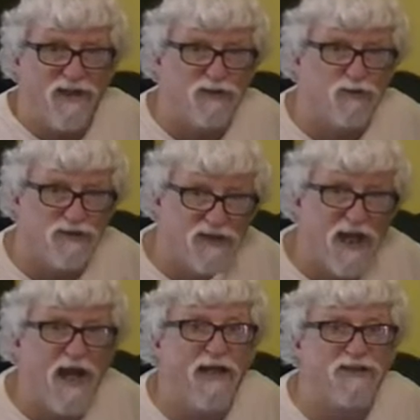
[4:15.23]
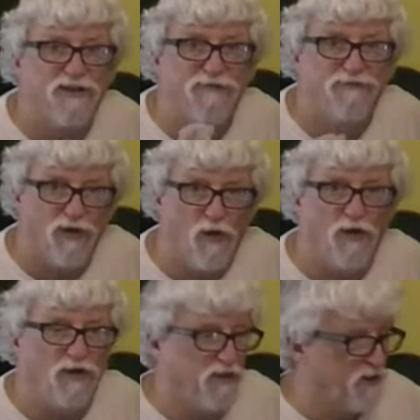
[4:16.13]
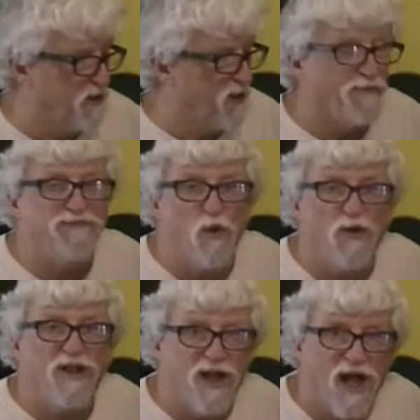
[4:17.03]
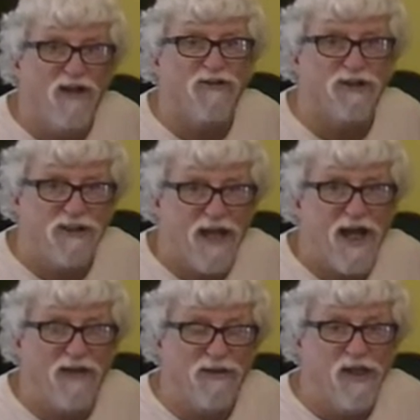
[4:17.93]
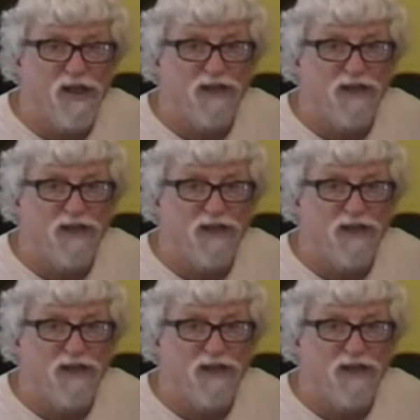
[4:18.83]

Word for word: That's with tax in Florida. $40 a gallon.